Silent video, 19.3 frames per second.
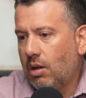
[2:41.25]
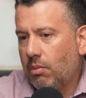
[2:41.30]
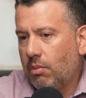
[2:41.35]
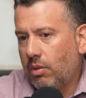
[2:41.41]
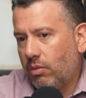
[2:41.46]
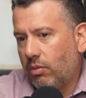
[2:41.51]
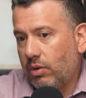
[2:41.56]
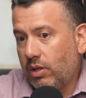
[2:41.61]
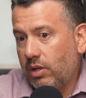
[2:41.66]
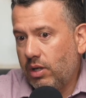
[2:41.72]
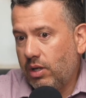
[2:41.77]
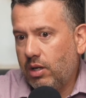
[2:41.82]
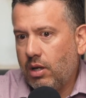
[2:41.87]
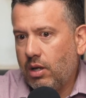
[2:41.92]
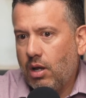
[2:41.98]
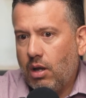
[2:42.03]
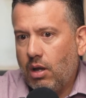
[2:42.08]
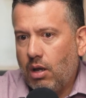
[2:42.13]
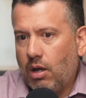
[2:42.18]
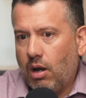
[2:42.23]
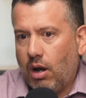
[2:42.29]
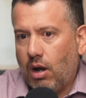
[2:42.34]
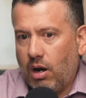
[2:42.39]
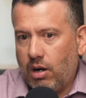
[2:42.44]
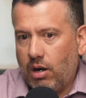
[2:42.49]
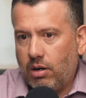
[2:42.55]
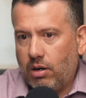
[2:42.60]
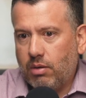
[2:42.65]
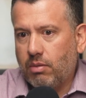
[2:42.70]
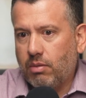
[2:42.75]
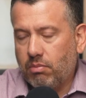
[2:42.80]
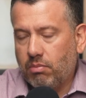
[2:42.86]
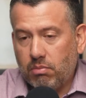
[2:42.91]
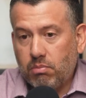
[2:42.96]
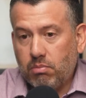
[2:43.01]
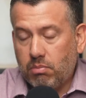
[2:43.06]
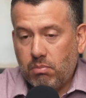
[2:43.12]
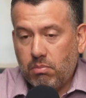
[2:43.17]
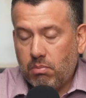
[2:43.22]
But really,
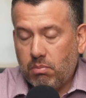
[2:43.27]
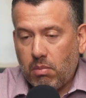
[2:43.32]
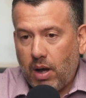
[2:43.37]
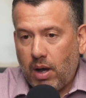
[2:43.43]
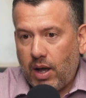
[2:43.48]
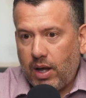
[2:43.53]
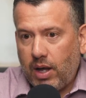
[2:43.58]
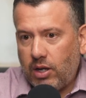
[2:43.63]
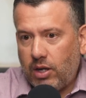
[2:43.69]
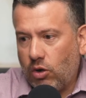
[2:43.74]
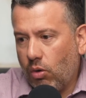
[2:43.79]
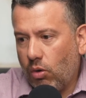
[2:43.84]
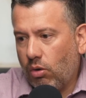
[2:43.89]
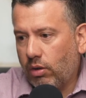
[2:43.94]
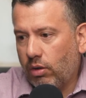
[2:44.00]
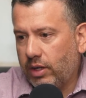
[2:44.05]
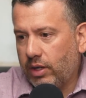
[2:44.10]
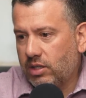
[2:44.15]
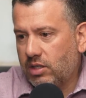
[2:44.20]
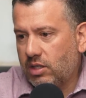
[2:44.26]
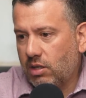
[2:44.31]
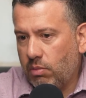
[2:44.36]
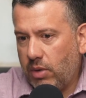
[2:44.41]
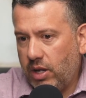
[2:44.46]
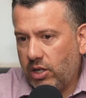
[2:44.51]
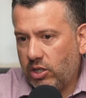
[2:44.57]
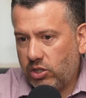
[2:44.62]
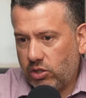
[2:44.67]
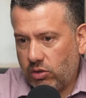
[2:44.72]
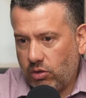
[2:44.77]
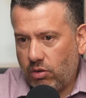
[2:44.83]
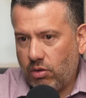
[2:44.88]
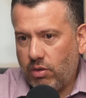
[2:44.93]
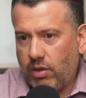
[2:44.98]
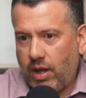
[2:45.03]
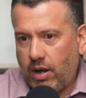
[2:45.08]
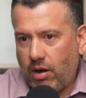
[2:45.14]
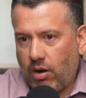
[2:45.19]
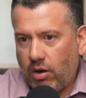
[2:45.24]
my goal is to make sure
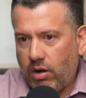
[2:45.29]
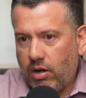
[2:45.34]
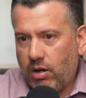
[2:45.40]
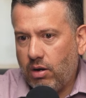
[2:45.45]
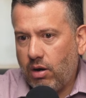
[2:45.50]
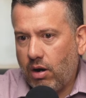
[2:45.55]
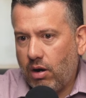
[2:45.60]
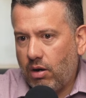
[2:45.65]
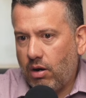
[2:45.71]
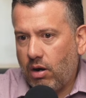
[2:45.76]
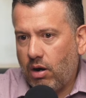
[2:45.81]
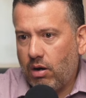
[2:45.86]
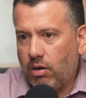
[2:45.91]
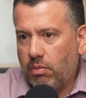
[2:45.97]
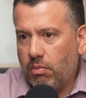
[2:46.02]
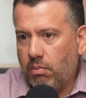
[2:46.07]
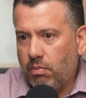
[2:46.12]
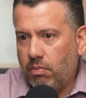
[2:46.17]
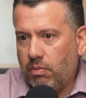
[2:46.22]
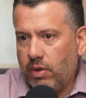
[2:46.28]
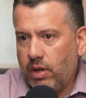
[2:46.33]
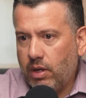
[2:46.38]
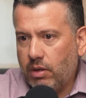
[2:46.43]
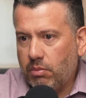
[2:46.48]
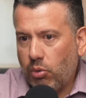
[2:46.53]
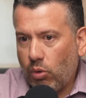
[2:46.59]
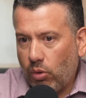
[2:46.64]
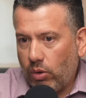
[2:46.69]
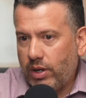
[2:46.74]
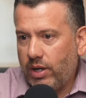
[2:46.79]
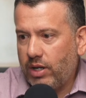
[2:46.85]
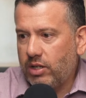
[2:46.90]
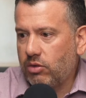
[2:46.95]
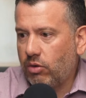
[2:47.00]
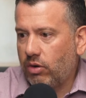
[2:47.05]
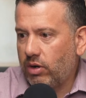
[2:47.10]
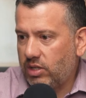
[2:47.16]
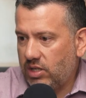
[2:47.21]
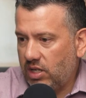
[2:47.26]
that our employees
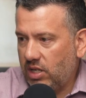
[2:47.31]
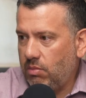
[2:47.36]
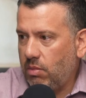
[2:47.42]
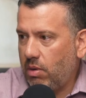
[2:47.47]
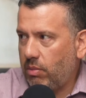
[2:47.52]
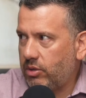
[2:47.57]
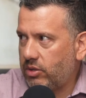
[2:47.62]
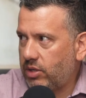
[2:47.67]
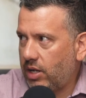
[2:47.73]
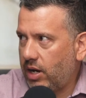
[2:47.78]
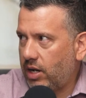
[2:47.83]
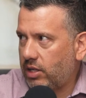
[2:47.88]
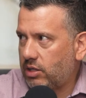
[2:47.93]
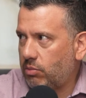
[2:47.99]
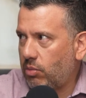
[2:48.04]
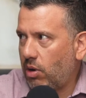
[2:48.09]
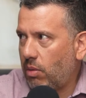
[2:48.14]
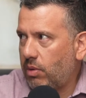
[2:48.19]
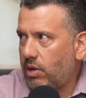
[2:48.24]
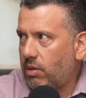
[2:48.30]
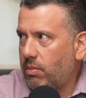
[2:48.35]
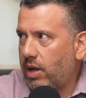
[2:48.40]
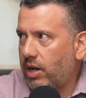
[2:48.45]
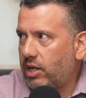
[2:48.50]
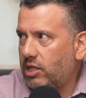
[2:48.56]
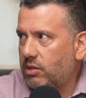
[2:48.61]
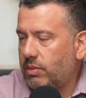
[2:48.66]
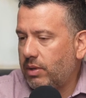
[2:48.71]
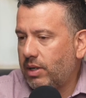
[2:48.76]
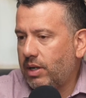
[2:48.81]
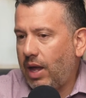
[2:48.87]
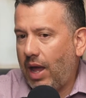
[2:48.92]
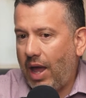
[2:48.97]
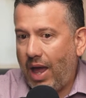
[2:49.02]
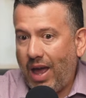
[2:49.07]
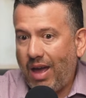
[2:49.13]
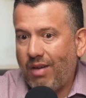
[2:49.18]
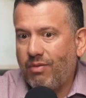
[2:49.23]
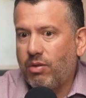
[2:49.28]
or our team members at Action Property Management
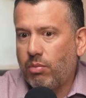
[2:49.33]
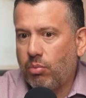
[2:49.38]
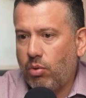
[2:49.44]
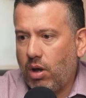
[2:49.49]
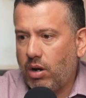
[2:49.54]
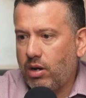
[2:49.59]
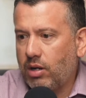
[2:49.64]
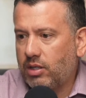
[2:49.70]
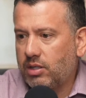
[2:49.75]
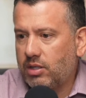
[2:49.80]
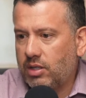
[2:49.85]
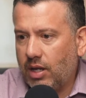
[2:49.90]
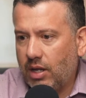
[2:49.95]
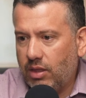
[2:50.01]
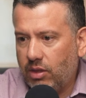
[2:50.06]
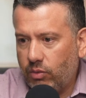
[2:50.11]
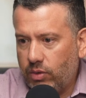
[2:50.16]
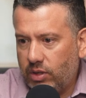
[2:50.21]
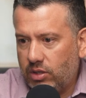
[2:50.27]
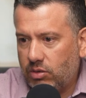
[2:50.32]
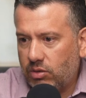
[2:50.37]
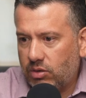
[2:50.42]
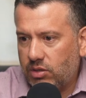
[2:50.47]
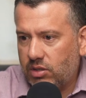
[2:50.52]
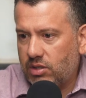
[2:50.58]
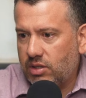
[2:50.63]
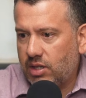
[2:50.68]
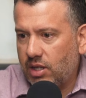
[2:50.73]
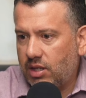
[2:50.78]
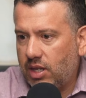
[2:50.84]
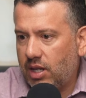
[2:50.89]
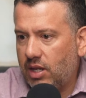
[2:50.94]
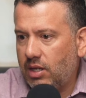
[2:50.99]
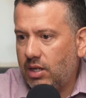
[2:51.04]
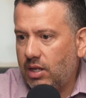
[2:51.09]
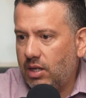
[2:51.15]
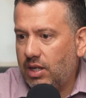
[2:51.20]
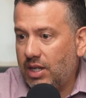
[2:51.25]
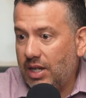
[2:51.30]
have the products and the resources that they
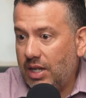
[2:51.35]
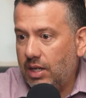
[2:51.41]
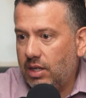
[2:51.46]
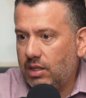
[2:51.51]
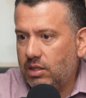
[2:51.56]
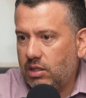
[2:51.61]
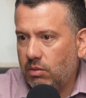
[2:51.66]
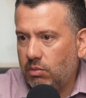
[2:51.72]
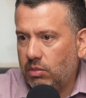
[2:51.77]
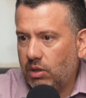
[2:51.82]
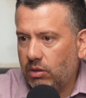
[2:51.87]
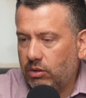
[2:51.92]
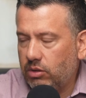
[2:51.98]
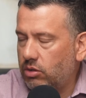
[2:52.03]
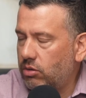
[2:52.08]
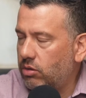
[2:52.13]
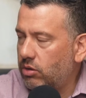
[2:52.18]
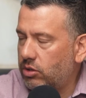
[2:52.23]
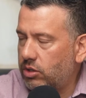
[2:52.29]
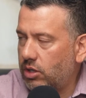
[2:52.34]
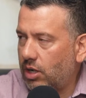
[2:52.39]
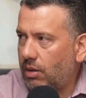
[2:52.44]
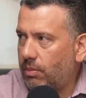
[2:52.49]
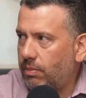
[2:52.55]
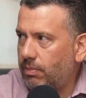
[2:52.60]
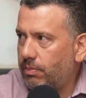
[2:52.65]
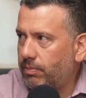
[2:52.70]
need to be able to do their job.